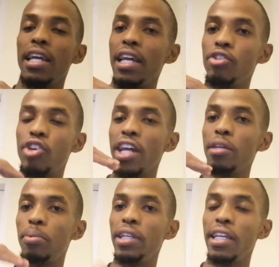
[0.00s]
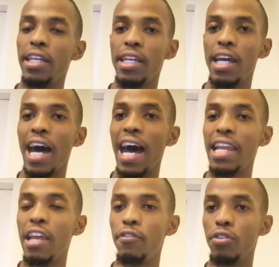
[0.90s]
incredibly high
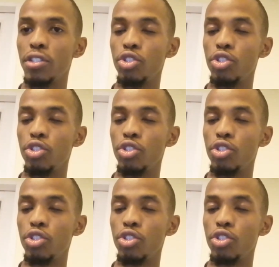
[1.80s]
levels